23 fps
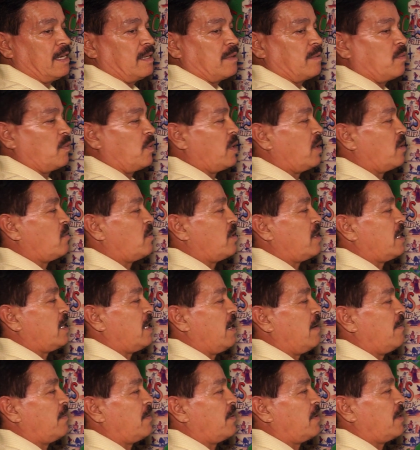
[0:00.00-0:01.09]
we are going to
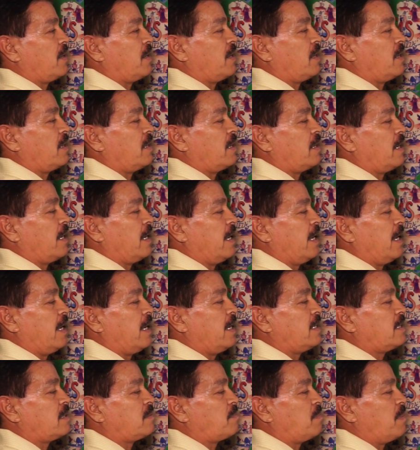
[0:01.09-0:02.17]
have here
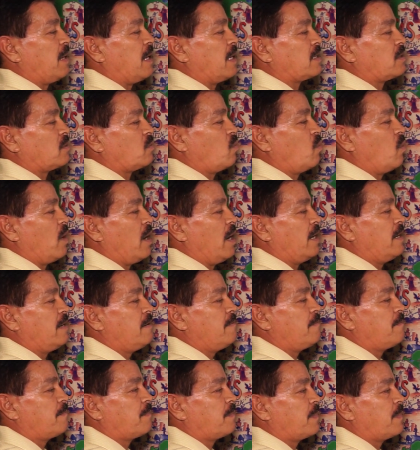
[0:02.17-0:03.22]
x plus 1